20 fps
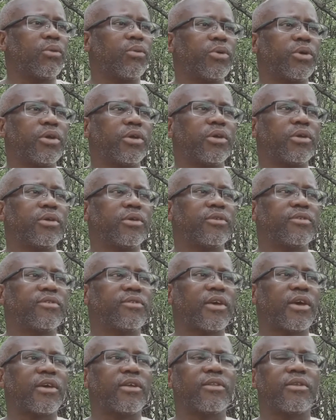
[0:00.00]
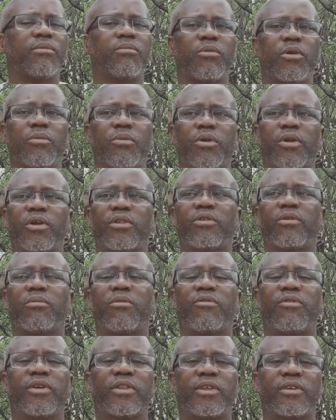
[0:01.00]
We signed a memorandum
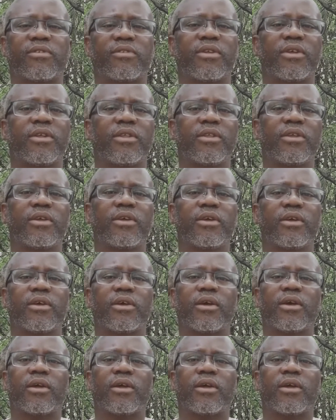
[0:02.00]
of understanding,